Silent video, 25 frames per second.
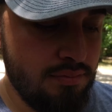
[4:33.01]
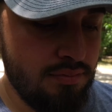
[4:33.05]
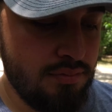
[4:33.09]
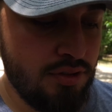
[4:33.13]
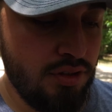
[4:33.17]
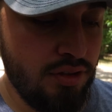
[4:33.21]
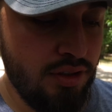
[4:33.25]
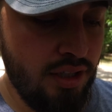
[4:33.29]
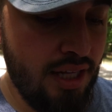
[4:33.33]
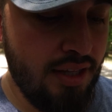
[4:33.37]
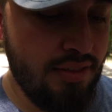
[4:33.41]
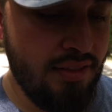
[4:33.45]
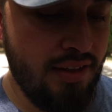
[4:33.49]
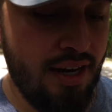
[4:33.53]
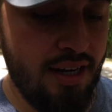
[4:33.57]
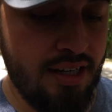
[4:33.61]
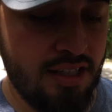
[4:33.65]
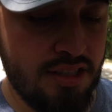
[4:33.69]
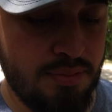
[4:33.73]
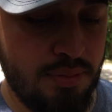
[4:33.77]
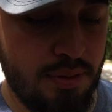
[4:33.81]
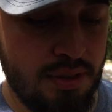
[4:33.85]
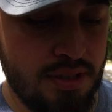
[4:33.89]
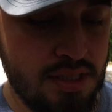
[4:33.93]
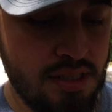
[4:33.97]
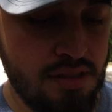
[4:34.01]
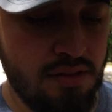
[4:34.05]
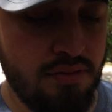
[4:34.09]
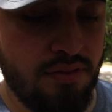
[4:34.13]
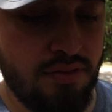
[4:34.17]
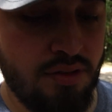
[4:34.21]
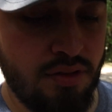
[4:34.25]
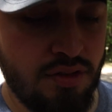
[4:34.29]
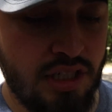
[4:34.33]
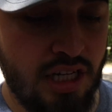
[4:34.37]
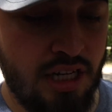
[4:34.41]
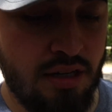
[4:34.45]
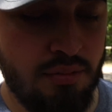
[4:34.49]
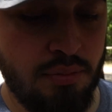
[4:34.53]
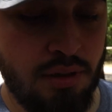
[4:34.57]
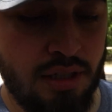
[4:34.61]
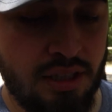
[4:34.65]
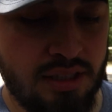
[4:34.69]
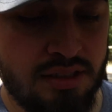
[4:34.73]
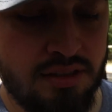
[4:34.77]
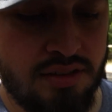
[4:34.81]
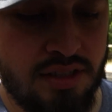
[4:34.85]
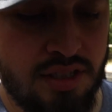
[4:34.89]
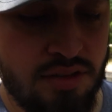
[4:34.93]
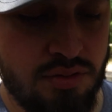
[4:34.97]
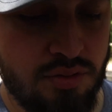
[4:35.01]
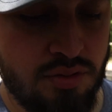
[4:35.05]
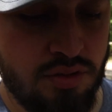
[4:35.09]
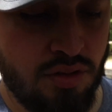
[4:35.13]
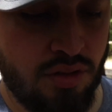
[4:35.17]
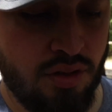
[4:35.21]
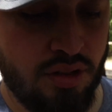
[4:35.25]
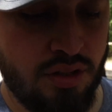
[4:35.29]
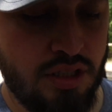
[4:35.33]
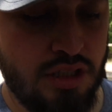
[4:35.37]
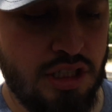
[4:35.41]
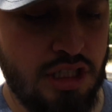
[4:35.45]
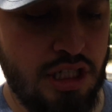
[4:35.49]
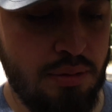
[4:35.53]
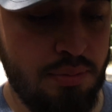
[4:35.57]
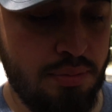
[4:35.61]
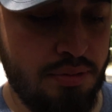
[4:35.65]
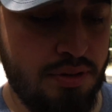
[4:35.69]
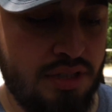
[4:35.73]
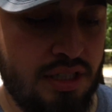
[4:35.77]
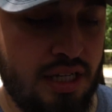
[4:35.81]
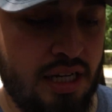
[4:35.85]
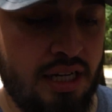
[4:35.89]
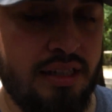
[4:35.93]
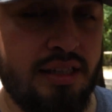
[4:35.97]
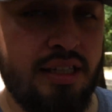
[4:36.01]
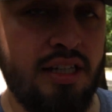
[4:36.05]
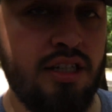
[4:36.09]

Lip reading: They're not that expensive. They're $10. These ones are on the cheaper side.